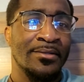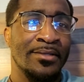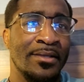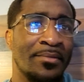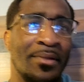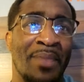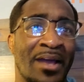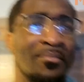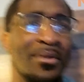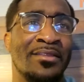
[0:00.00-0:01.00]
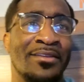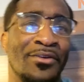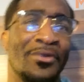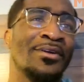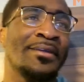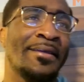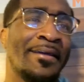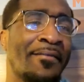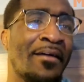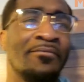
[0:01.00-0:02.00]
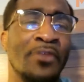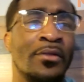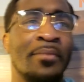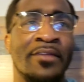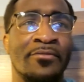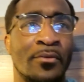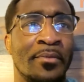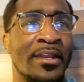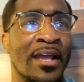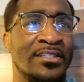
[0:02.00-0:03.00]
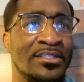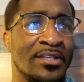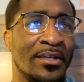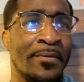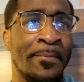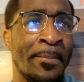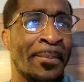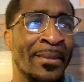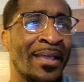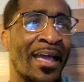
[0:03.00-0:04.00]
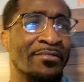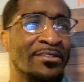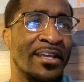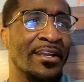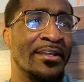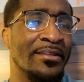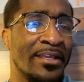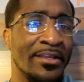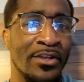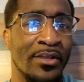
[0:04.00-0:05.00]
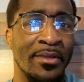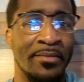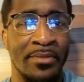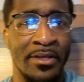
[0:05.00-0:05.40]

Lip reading: Yeah, about a month ago. Yeah, I've known about it for a minute. I just haven't said anything, you know what I mean?